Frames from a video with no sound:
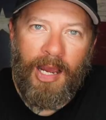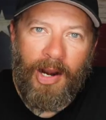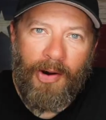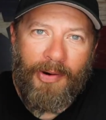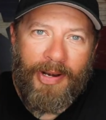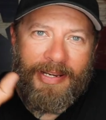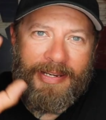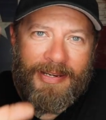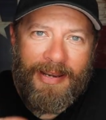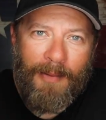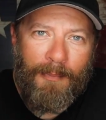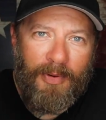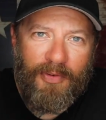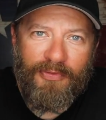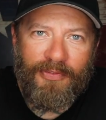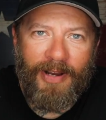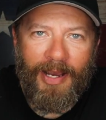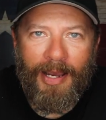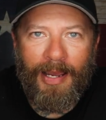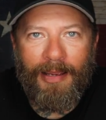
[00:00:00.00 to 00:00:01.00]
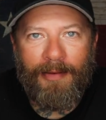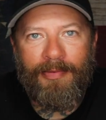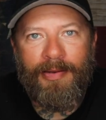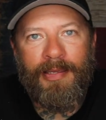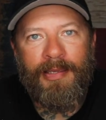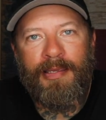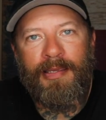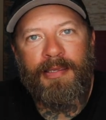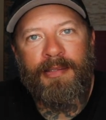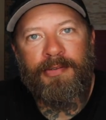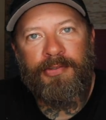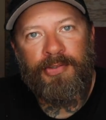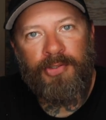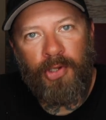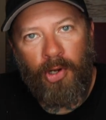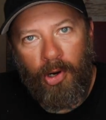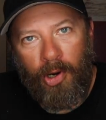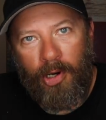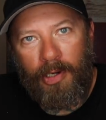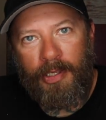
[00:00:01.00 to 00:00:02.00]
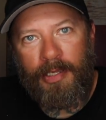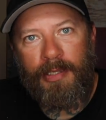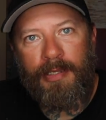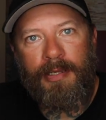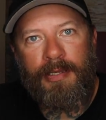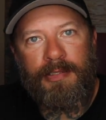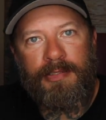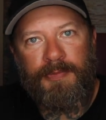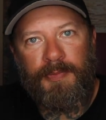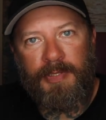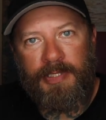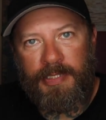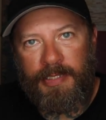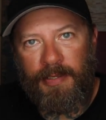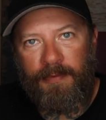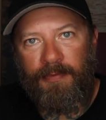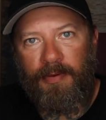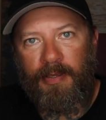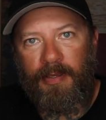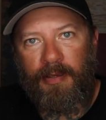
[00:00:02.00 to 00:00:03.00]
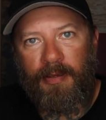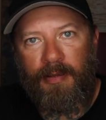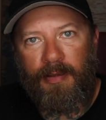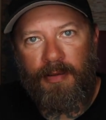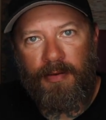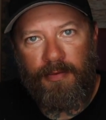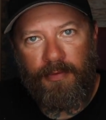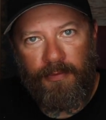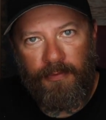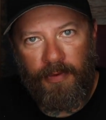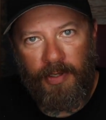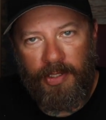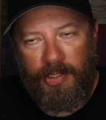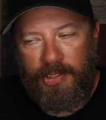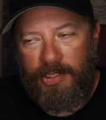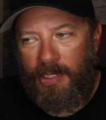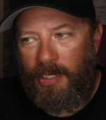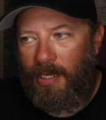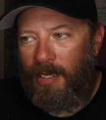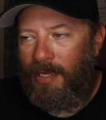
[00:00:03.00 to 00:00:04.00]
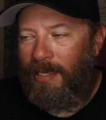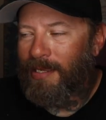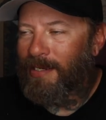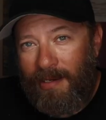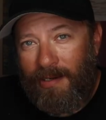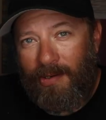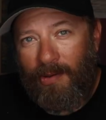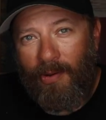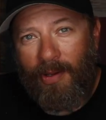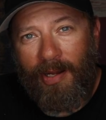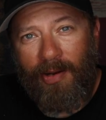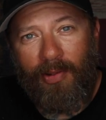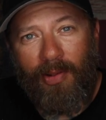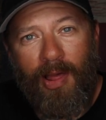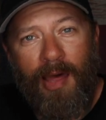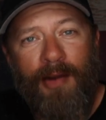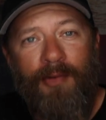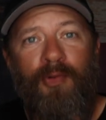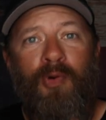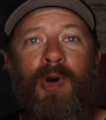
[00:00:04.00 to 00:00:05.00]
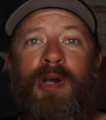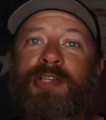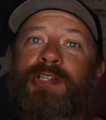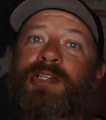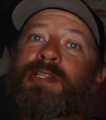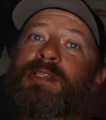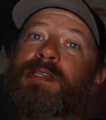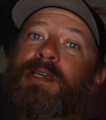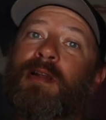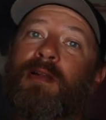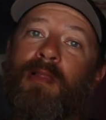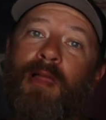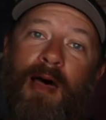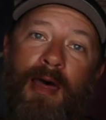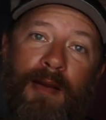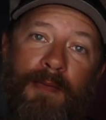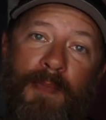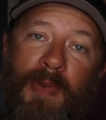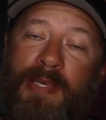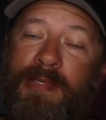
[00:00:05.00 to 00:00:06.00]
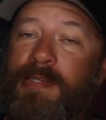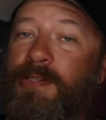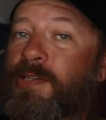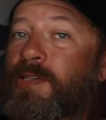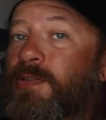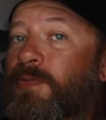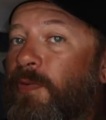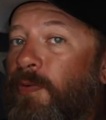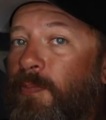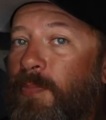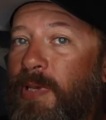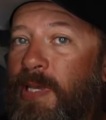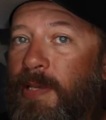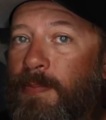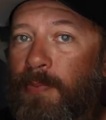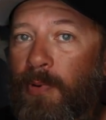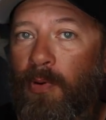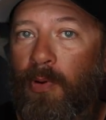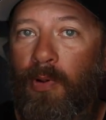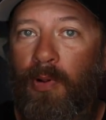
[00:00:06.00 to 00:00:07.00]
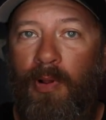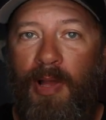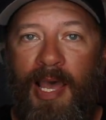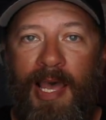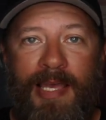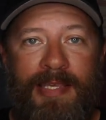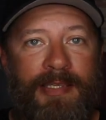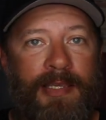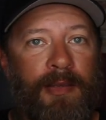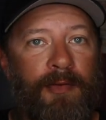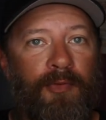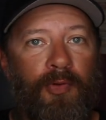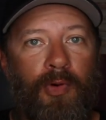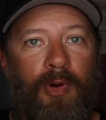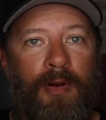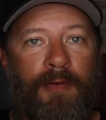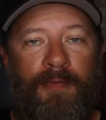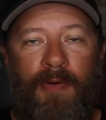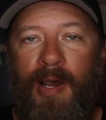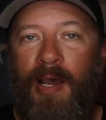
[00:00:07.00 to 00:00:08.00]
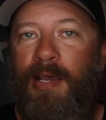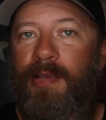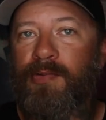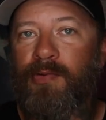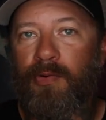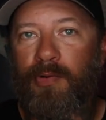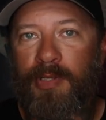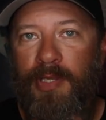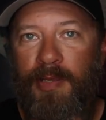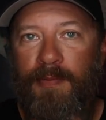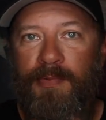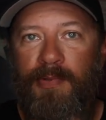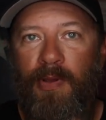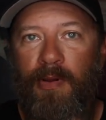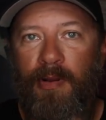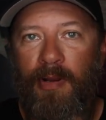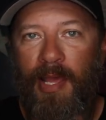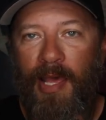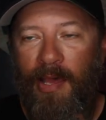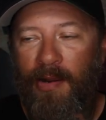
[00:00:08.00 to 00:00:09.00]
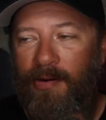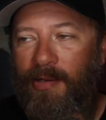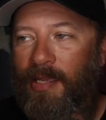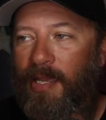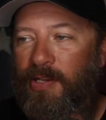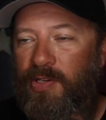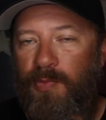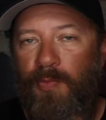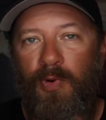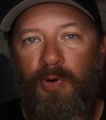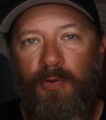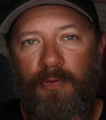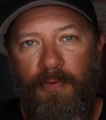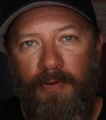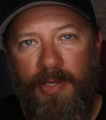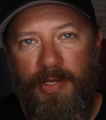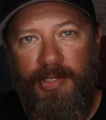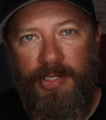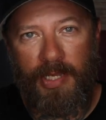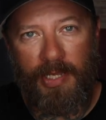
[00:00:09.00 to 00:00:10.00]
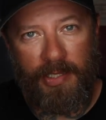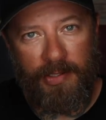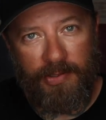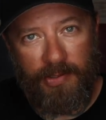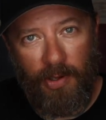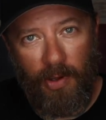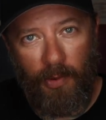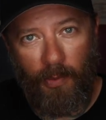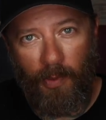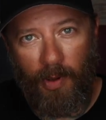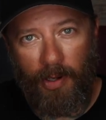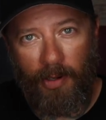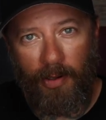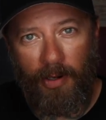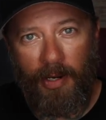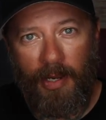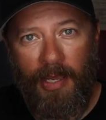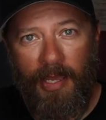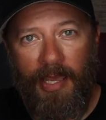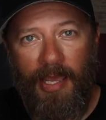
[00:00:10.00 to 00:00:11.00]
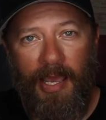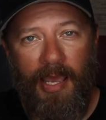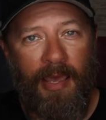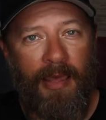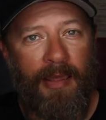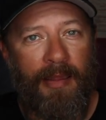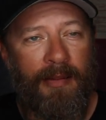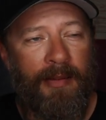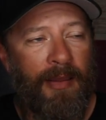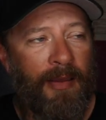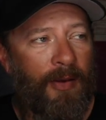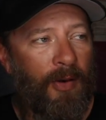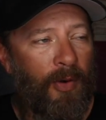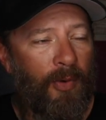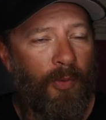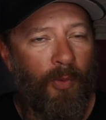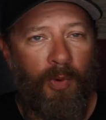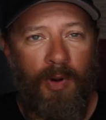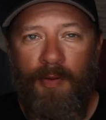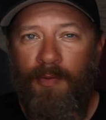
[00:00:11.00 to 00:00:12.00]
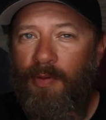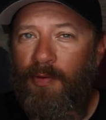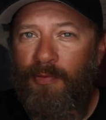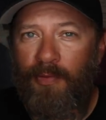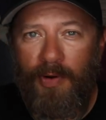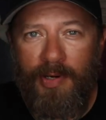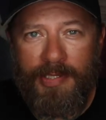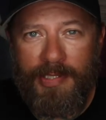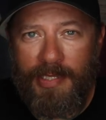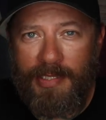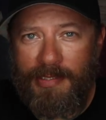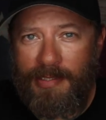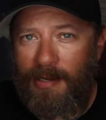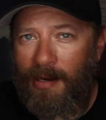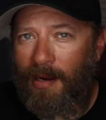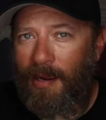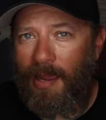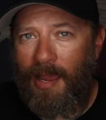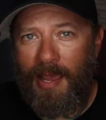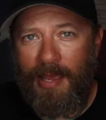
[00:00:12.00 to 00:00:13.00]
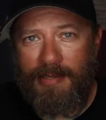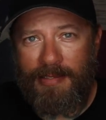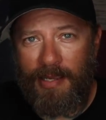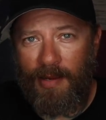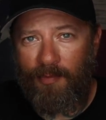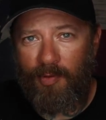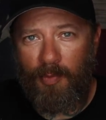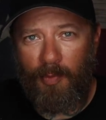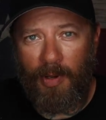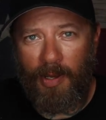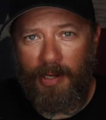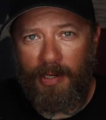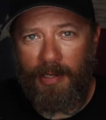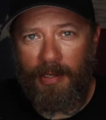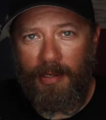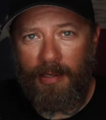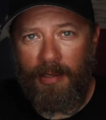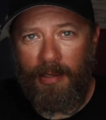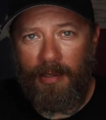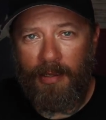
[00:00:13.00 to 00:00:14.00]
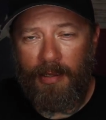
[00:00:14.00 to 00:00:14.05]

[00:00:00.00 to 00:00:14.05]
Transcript: All right, number 5 is target specific fish. Now, I get a lot of questions and a lot of messages from people asking for advice or tips on how to catch more fish in saltwater. And one of the first things that I ask everybody